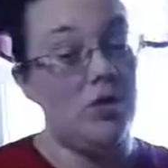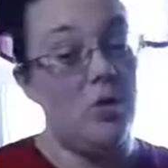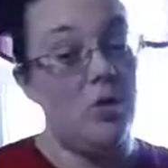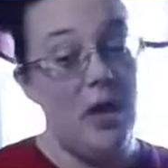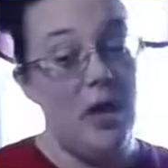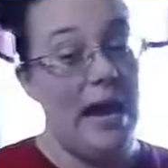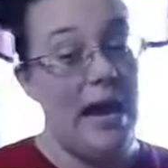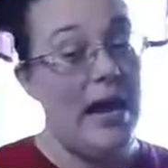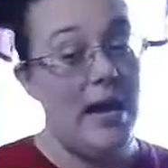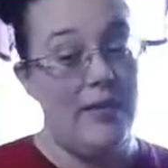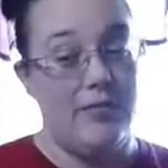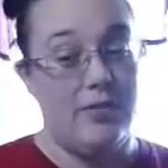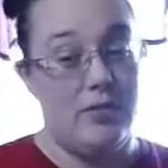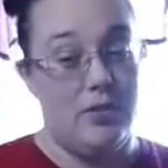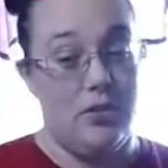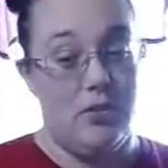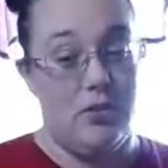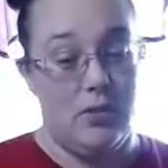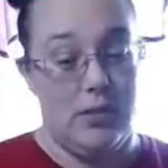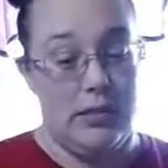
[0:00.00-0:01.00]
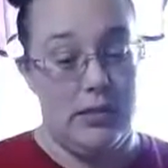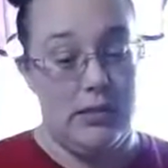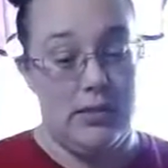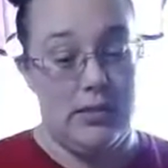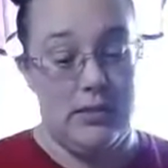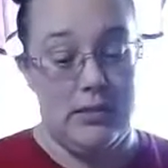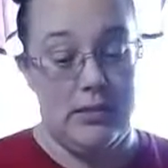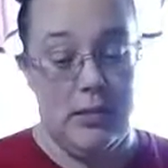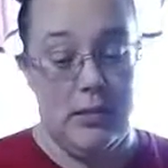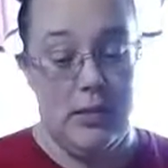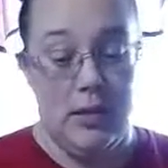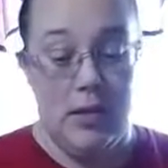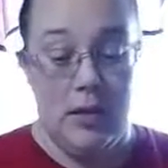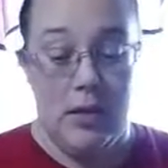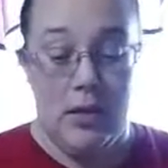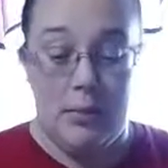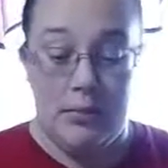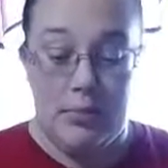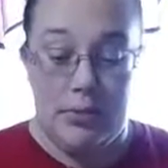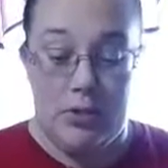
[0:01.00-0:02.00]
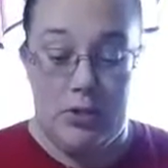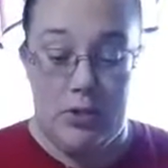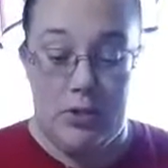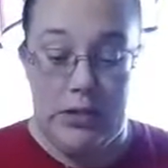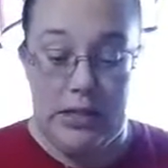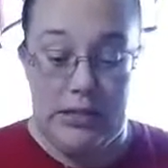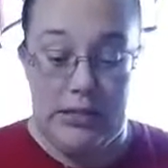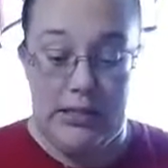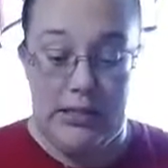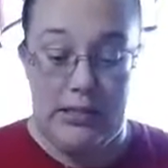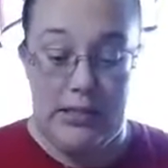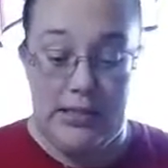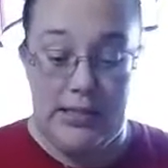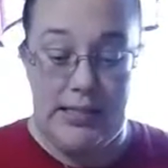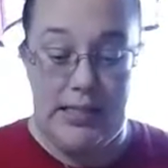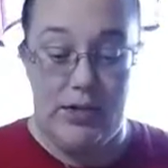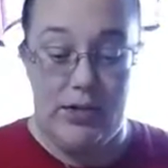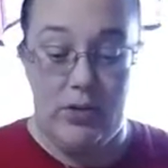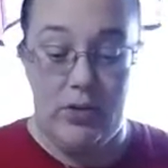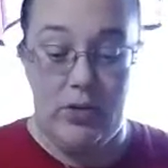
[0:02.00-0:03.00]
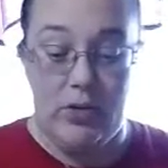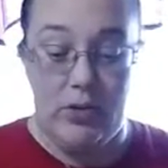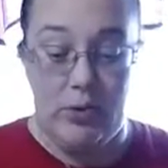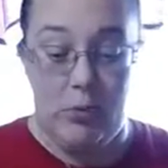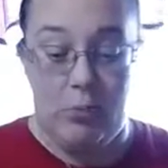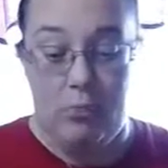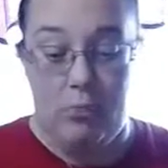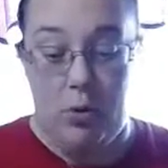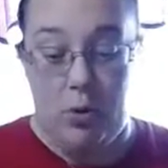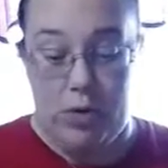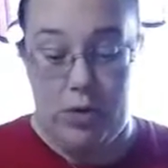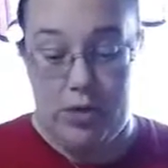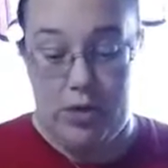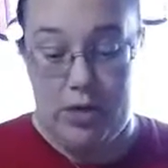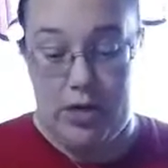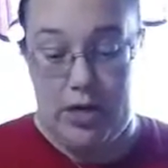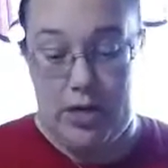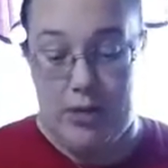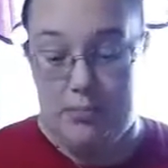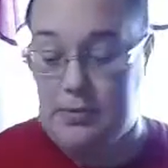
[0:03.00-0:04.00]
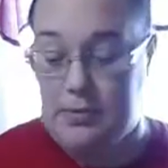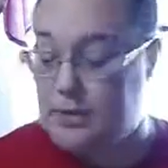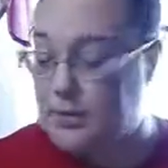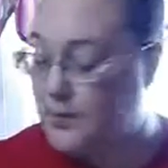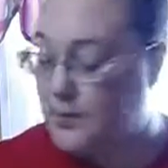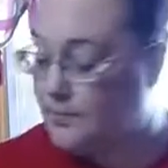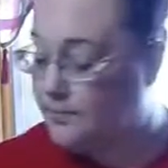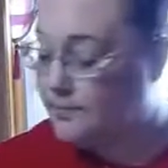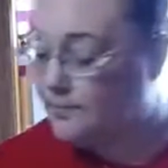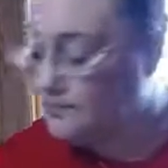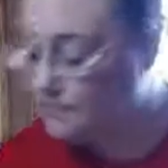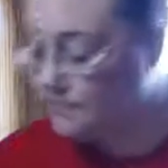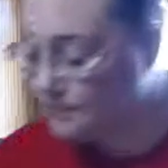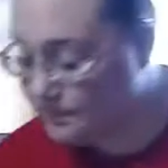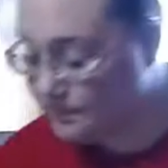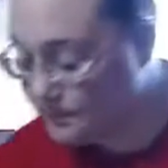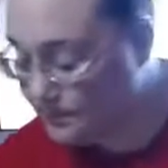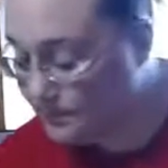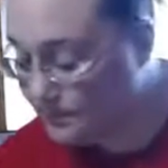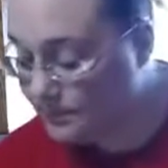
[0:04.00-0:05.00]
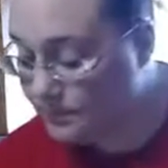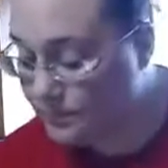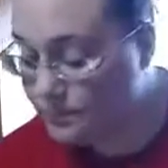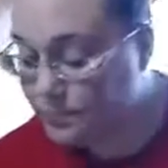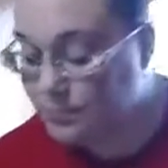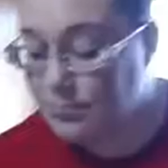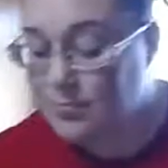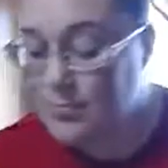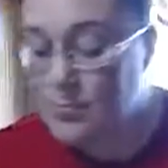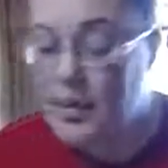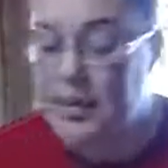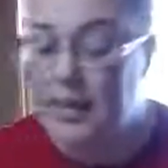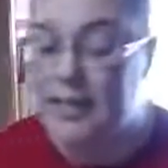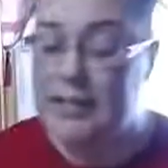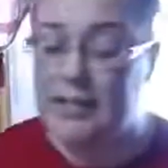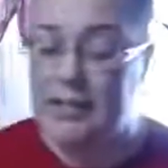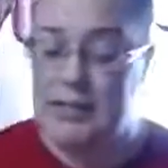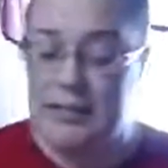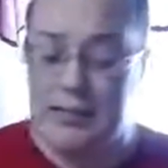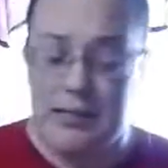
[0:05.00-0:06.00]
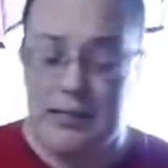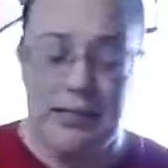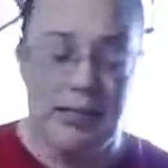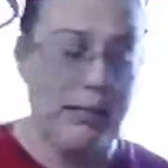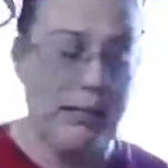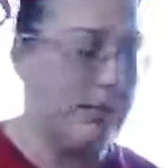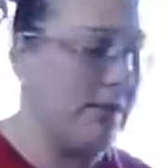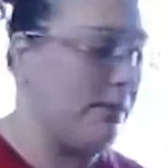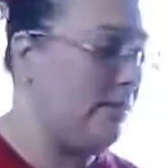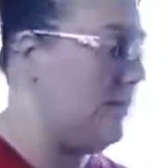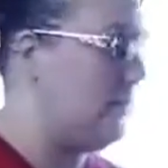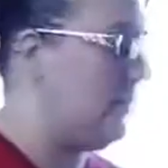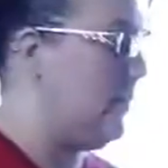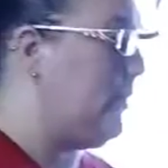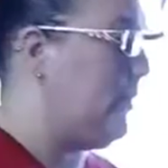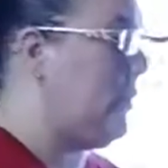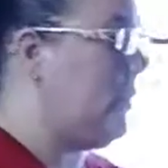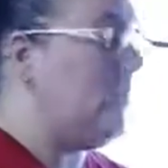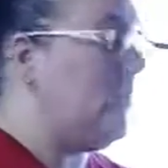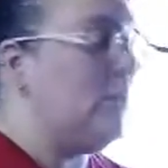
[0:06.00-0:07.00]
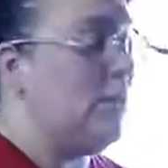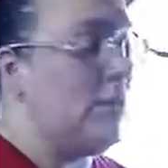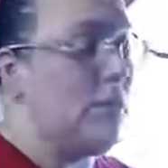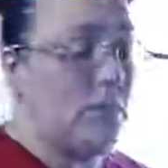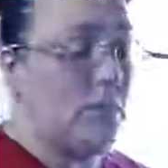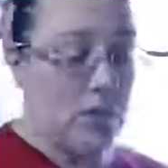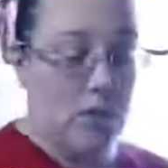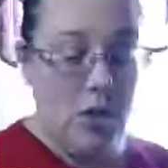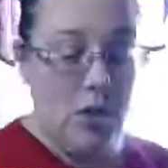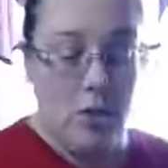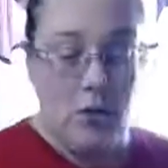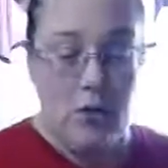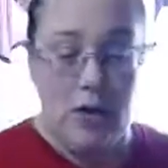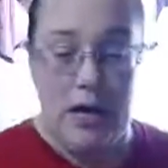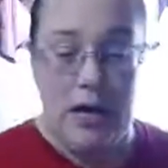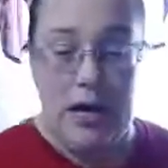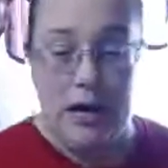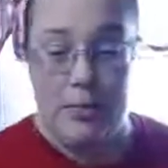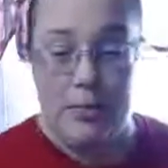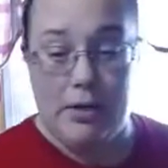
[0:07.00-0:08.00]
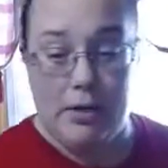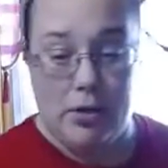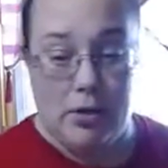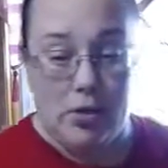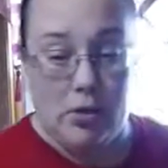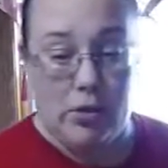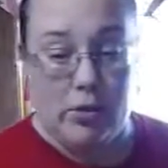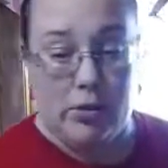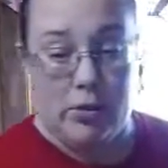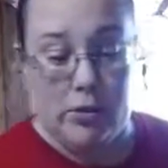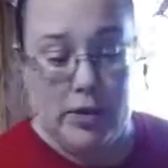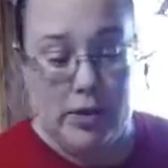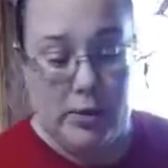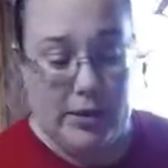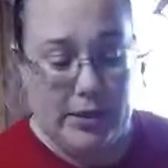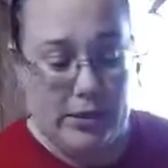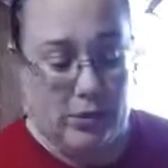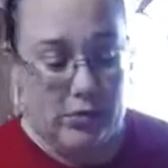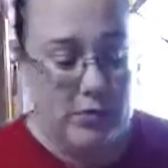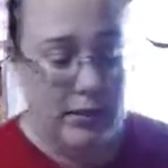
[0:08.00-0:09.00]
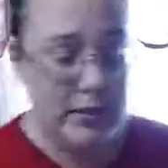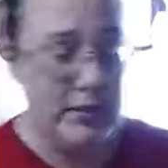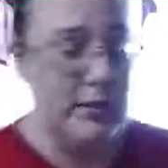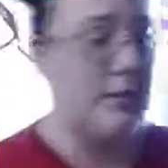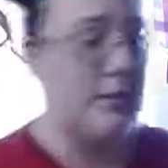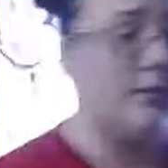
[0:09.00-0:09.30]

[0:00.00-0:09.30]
have to do this, but you need to sear your pork chops in a skillet. So I'm going to show you how I do this.